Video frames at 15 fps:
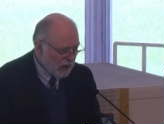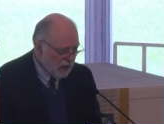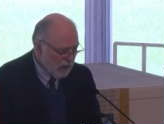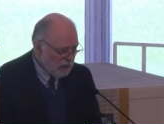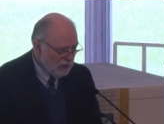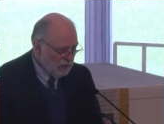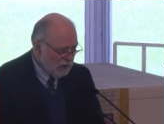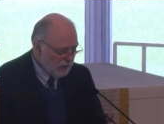
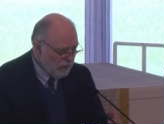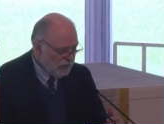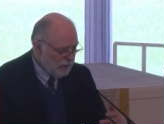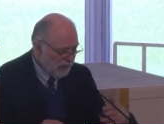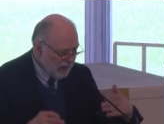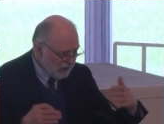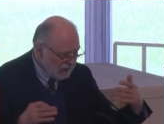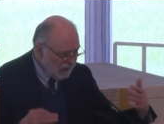Konkol who's
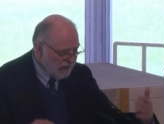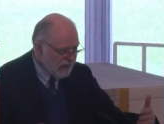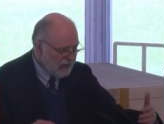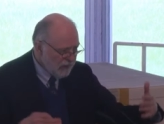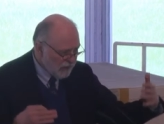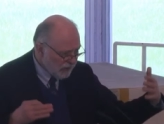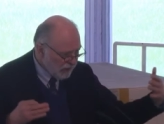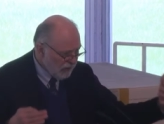been a
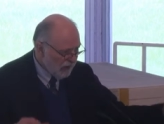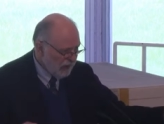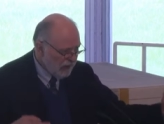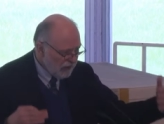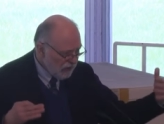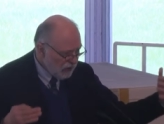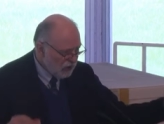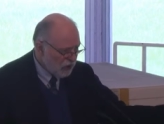leader
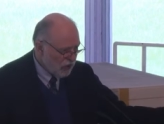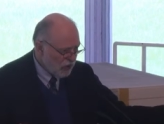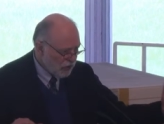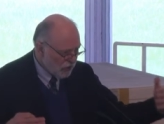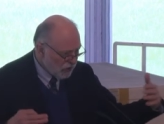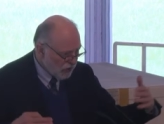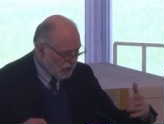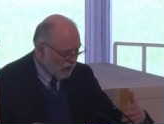in the
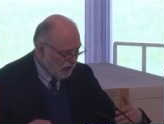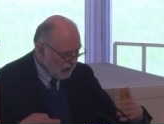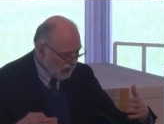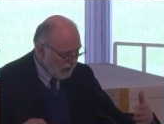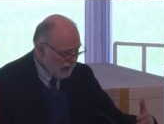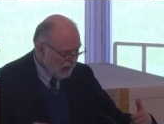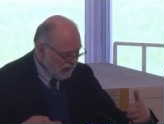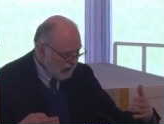church
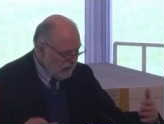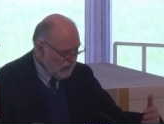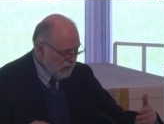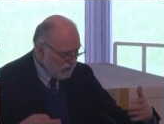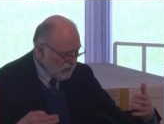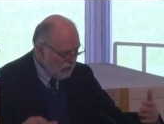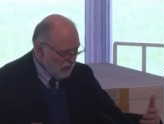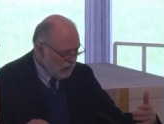in